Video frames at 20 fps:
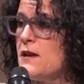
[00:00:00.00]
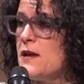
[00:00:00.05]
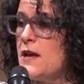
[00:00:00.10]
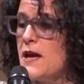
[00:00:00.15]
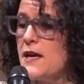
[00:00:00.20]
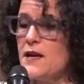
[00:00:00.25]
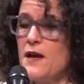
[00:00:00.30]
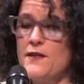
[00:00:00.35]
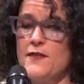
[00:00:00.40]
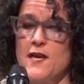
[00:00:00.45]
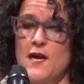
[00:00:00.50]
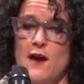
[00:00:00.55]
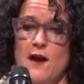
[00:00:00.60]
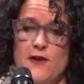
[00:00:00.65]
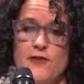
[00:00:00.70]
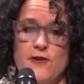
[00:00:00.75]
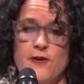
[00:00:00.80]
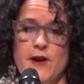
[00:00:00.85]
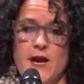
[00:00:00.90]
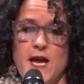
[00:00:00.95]
And on the
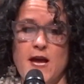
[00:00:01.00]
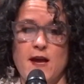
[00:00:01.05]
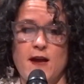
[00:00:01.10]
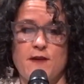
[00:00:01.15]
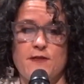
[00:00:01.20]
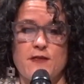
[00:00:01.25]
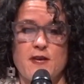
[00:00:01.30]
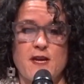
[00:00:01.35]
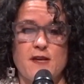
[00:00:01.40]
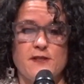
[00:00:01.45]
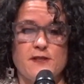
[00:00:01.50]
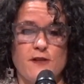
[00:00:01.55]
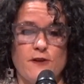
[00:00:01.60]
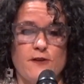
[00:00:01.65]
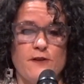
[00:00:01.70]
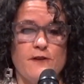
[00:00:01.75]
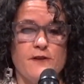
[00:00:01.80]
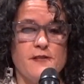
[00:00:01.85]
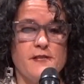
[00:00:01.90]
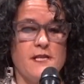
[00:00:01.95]
other hand, the
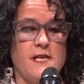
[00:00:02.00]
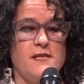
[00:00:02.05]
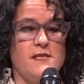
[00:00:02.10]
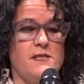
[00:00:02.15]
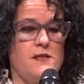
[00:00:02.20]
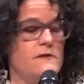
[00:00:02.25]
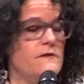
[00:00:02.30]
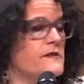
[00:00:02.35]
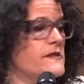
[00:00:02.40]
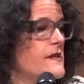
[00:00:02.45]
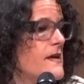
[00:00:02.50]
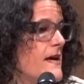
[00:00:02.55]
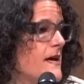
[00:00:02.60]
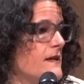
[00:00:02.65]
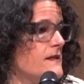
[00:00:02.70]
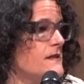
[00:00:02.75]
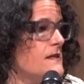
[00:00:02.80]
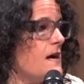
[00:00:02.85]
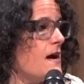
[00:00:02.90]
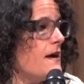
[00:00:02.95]
eternal sense of
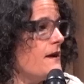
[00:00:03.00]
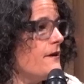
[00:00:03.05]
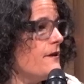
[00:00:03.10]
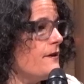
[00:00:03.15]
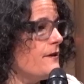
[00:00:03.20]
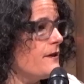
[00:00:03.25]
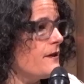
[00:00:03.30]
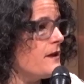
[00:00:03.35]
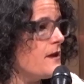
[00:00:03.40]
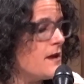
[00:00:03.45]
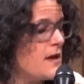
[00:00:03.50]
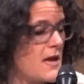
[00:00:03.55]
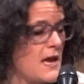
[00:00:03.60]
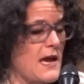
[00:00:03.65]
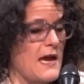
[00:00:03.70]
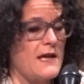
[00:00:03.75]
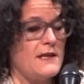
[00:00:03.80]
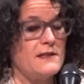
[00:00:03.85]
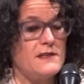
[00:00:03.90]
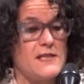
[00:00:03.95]
exile
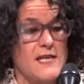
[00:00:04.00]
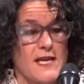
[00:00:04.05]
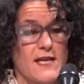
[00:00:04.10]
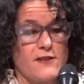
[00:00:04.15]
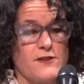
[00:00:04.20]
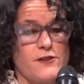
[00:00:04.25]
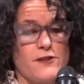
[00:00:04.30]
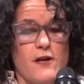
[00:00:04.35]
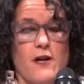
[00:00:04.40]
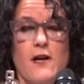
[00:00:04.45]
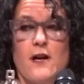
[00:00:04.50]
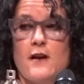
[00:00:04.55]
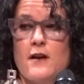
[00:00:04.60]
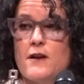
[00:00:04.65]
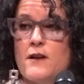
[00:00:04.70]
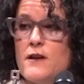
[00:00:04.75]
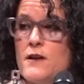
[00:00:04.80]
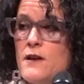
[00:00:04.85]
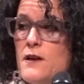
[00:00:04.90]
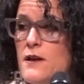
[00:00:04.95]
and danger,
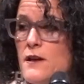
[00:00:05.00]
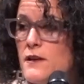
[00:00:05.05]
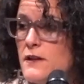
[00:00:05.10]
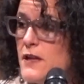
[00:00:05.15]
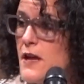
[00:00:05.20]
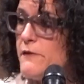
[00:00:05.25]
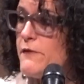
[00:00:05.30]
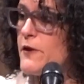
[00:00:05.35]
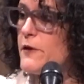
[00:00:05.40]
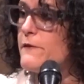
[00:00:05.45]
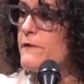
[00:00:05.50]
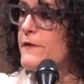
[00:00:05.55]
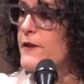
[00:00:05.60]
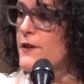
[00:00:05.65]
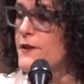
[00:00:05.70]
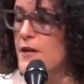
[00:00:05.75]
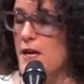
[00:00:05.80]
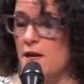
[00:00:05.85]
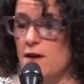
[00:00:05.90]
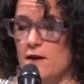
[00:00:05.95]
never
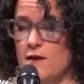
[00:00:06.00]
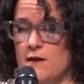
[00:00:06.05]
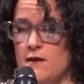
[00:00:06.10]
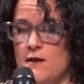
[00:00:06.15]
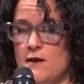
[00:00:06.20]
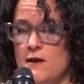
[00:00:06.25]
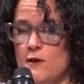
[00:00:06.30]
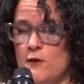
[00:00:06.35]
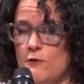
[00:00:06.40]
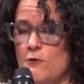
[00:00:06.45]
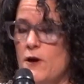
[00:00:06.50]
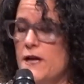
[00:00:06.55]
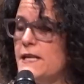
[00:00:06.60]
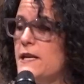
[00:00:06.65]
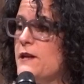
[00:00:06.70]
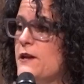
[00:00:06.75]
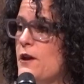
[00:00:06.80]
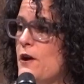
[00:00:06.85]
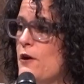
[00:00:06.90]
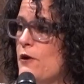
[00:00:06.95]
feeling
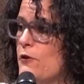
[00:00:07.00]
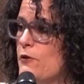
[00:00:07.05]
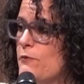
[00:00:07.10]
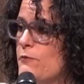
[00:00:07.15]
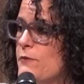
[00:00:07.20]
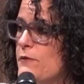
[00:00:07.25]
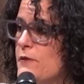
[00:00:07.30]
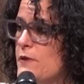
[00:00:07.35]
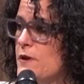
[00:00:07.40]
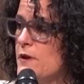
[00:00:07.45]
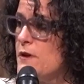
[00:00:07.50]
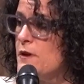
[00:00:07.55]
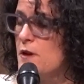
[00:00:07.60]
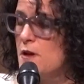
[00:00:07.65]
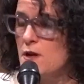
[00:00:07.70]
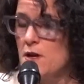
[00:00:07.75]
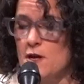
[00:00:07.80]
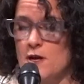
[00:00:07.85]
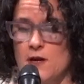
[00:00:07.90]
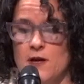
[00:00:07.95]
quite at home.
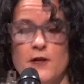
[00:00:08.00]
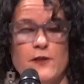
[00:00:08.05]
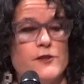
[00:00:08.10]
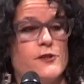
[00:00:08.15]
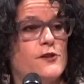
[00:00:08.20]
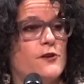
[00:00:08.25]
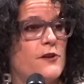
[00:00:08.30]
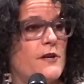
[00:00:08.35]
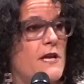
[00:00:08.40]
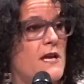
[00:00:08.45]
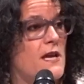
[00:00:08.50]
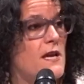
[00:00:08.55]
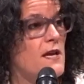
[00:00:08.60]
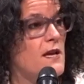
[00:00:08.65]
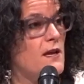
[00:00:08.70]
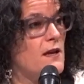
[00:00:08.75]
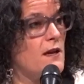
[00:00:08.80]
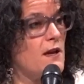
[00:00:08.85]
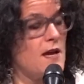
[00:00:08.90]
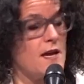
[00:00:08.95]

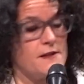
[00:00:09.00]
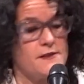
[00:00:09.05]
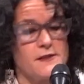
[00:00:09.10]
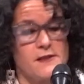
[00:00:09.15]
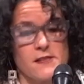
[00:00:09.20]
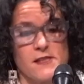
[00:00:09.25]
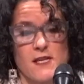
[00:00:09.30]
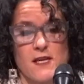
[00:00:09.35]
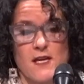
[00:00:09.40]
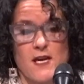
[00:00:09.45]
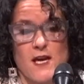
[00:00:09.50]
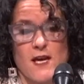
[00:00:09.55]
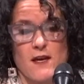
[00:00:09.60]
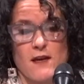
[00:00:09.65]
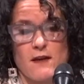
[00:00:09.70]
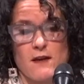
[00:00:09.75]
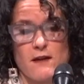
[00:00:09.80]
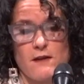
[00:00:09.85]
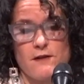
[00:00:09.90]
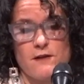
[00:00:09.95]
Journeying as
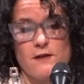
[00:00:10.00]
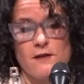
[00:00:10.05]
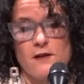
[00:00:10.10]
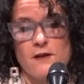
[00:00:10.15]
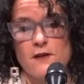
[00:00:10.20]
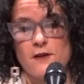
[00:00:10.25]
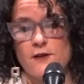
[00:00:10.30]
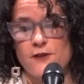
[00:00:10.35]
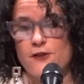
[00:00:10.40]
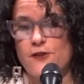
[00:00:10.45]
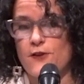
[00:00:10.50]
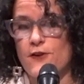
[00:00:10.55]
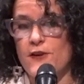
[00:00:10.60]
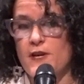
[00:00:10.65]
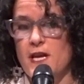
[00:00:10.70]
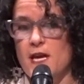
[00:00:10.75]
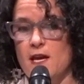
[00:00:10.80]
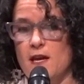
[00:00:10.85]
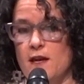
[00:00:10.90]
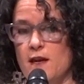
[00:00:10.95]
seeking,
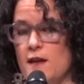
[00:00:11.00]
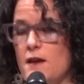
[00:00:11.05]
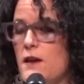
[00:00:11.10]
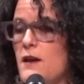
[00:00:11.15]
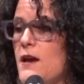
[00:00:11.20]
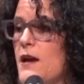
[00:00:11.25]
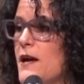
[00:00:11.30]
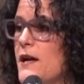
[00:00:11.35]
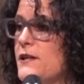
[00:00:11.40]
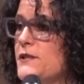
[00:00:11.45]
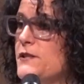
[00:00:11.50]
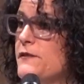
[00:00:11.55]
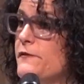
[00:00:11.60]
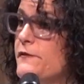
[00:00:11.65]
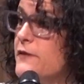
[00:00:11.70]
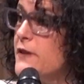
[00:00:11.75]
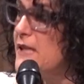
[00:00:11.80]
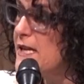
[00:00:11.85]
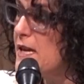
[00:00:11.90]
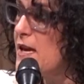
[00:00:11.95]
journeying as
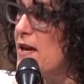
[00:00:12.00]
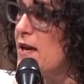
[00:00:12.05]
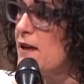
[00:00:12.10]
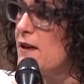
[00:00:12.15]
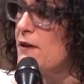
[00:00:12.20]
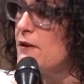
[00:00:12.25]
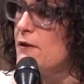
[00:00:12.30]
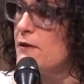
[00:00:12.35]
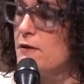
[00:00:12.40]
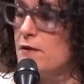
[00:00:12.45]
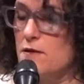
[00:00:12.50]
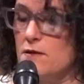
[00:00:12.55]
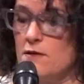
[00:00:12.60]
fleeing,